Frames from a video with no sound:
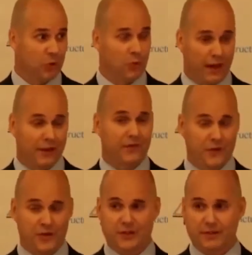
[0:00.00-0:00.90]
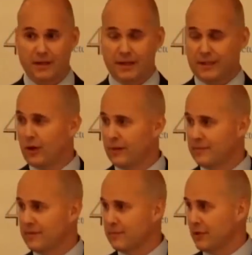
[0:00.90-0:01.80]
one of the first
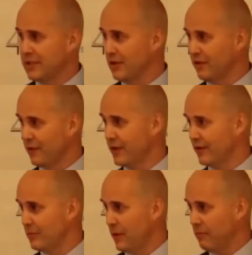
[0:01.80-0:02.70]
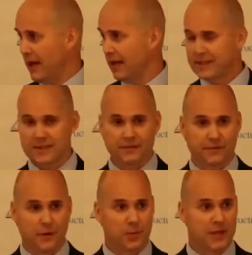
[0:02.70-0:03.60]
times myself or either of my partners
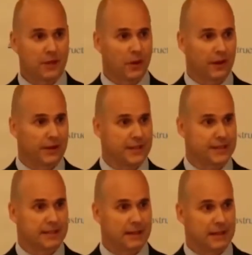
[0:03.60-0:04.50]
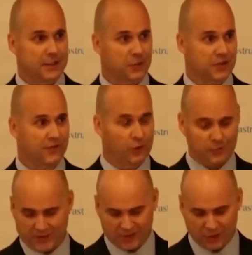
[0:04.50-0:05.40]
have appeared at one of these sorts of
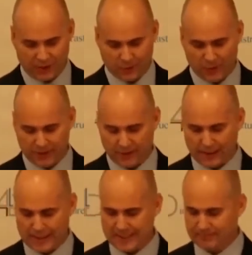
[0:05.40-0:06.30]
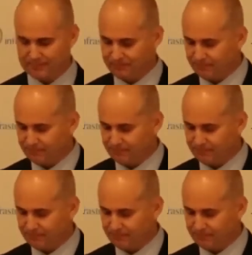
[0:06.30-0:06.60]
forums. It certainly won't be the last.